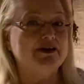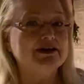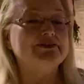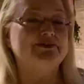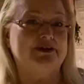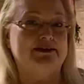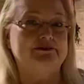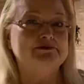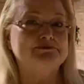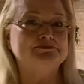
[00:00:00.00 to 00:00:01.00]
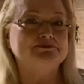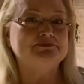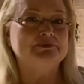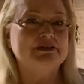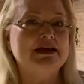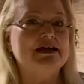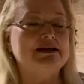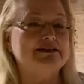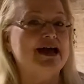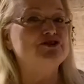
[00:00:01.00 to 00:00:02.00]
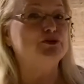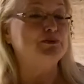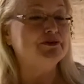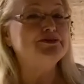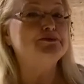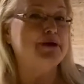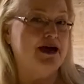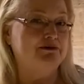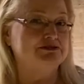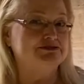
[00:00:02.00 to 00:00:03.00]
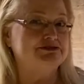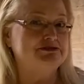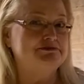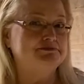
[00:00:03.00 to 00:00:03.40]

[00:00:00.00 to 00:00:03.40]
youngest son, Elijah Wilson Powers,